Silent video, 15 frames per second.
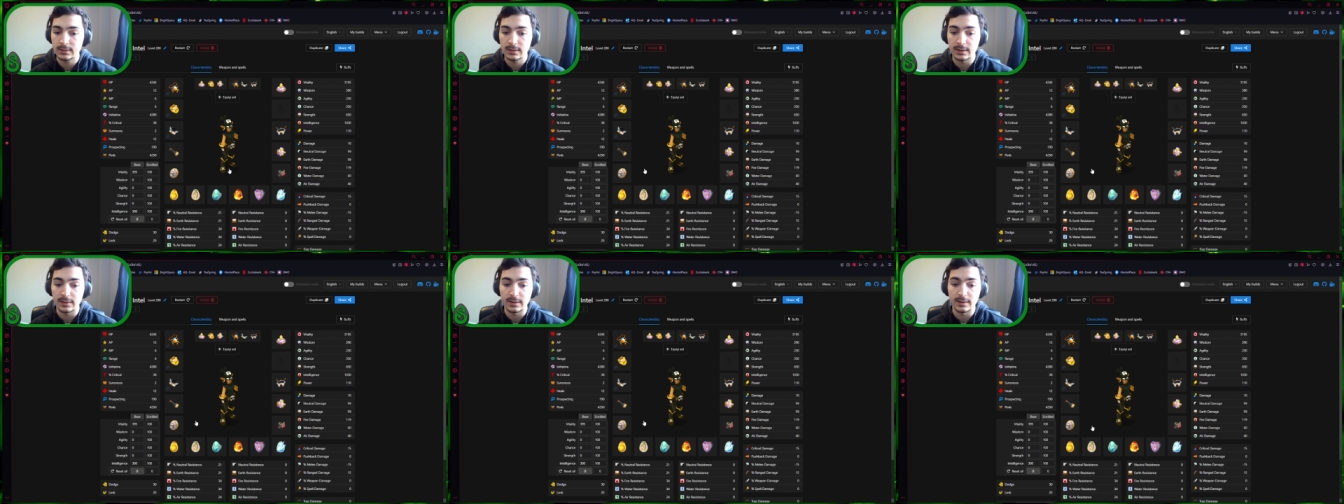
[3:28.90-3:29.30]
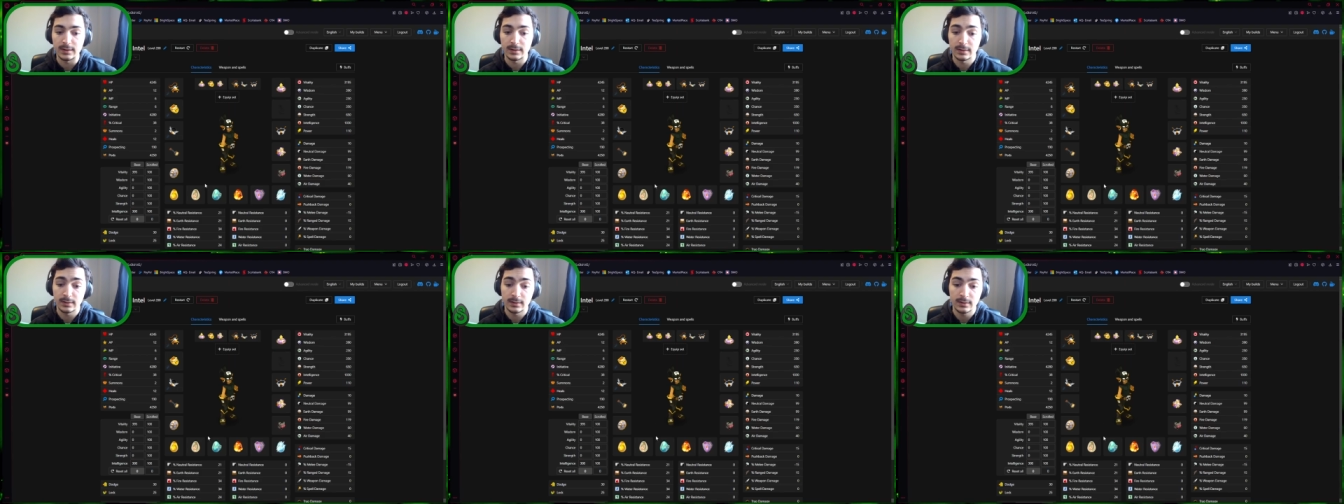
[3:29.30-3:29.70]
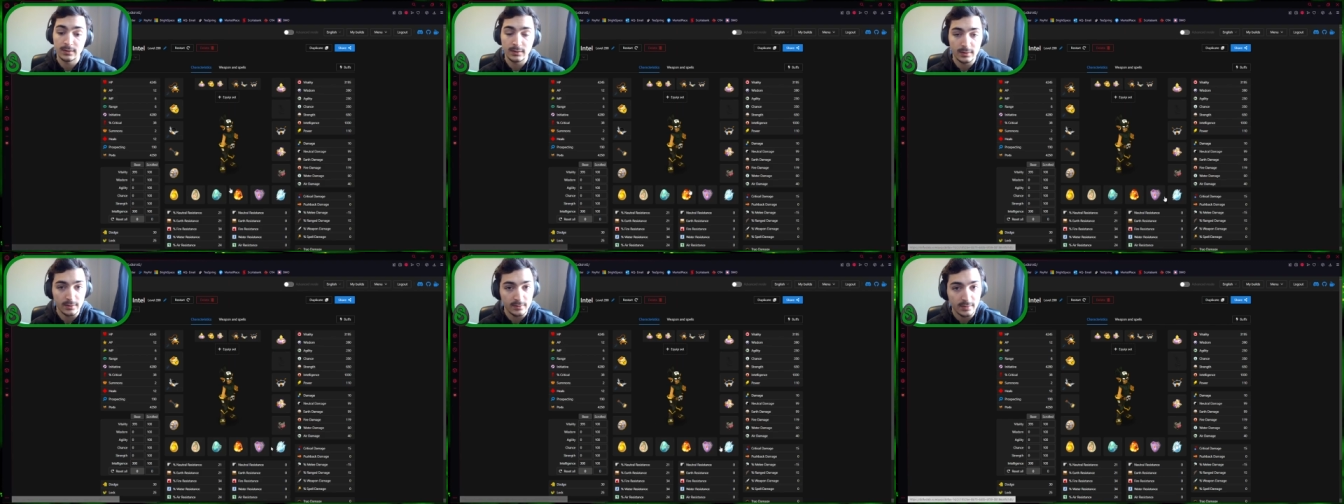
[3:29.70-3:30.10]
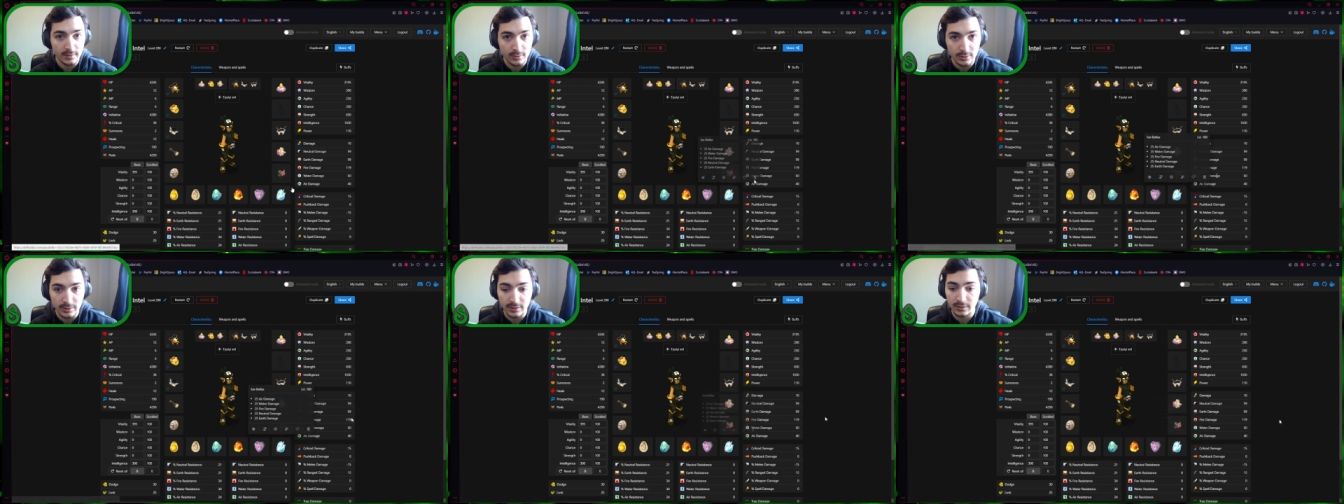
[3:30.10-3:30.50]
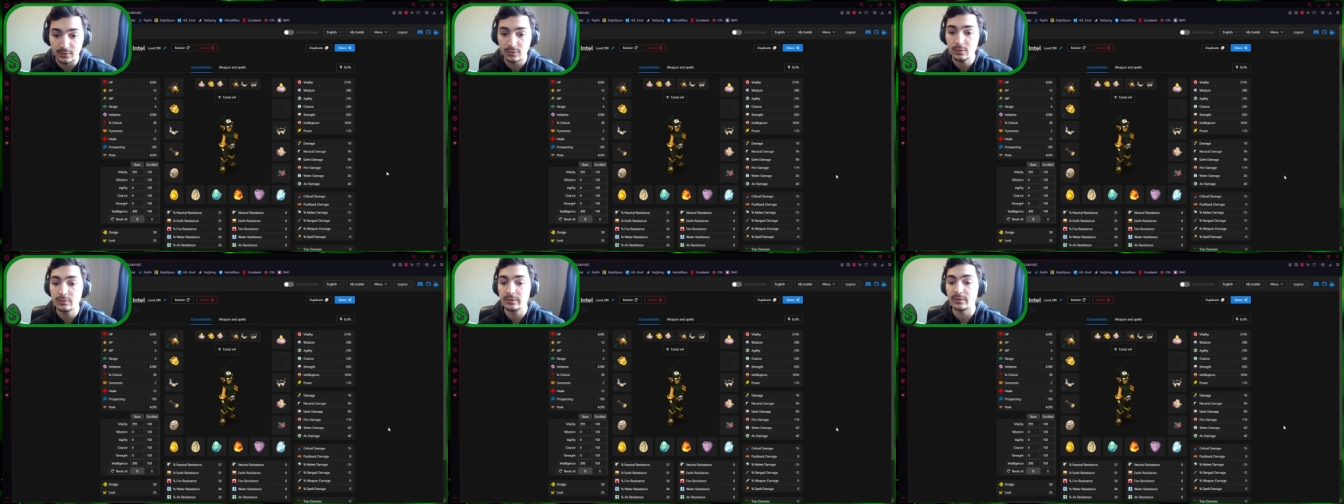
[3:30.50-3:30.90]
and then take a look at the
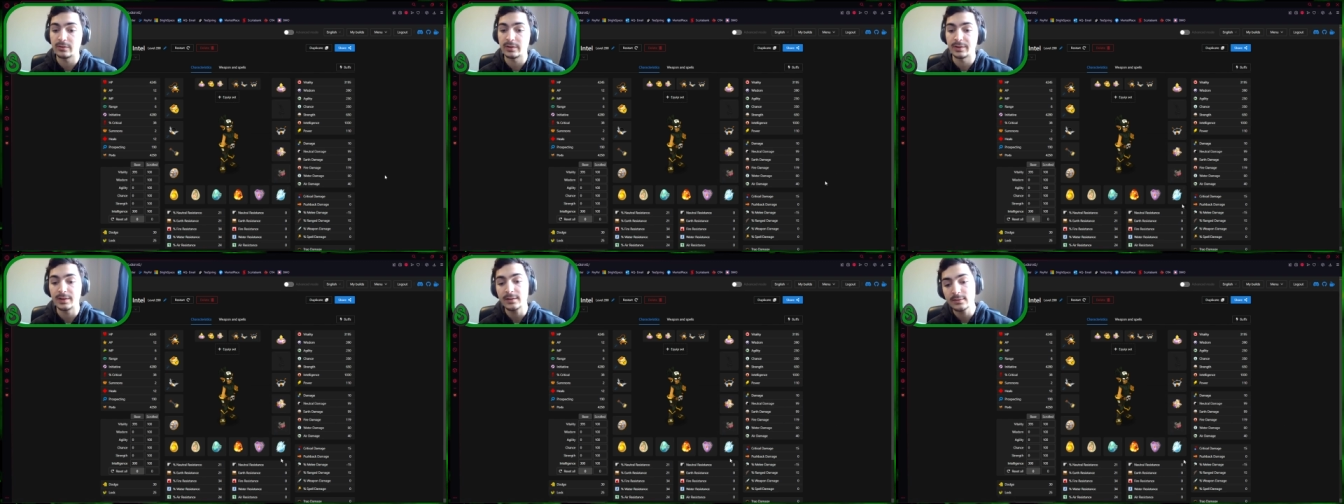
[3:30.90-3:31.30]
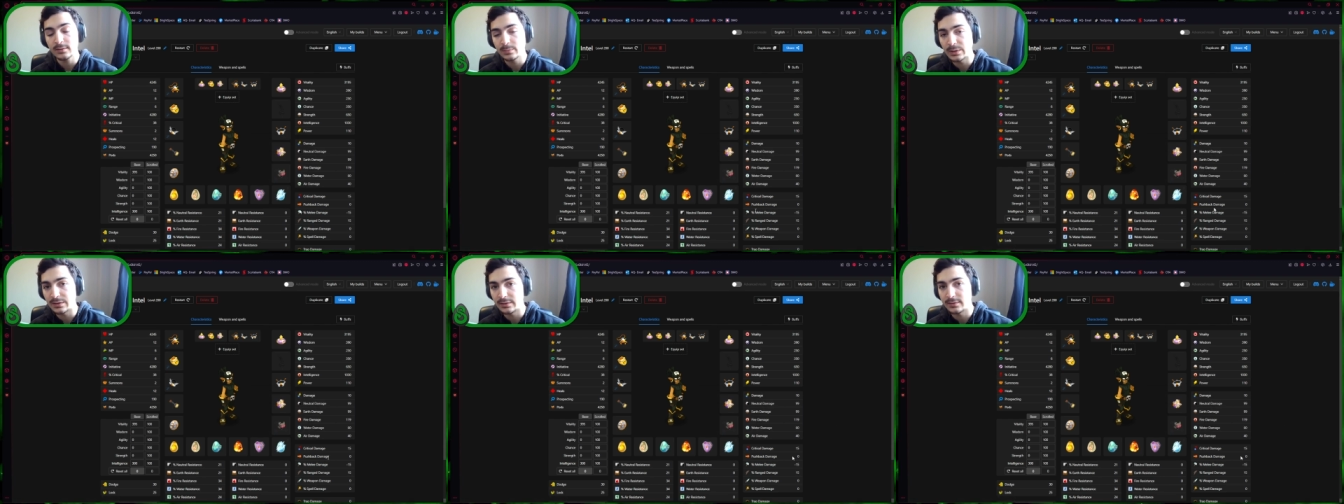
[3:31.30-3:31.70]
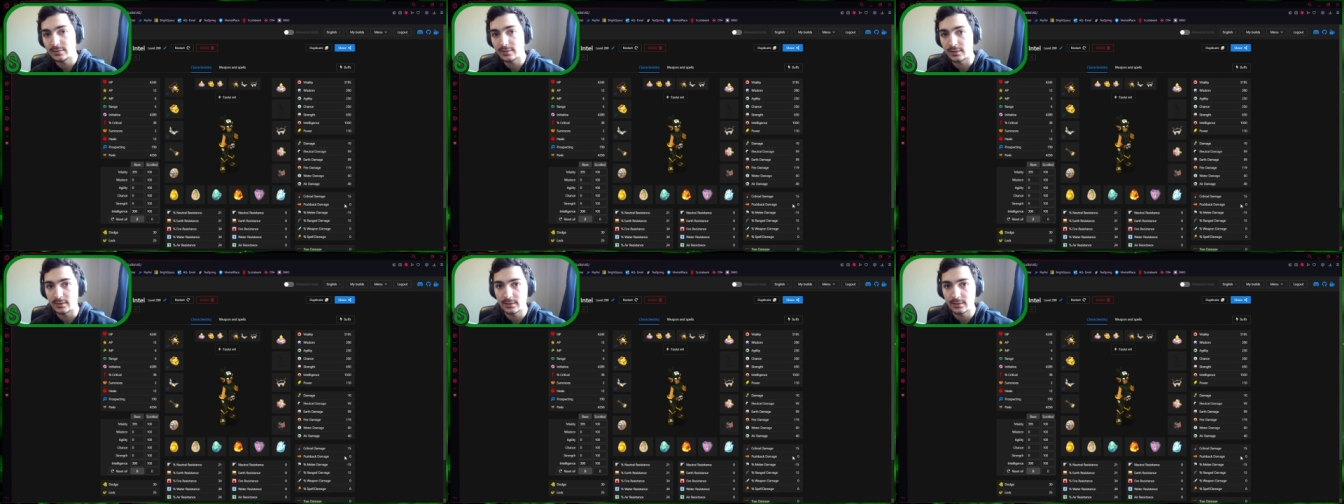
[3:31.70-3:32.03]
Dofuses, and that's the biggest thing.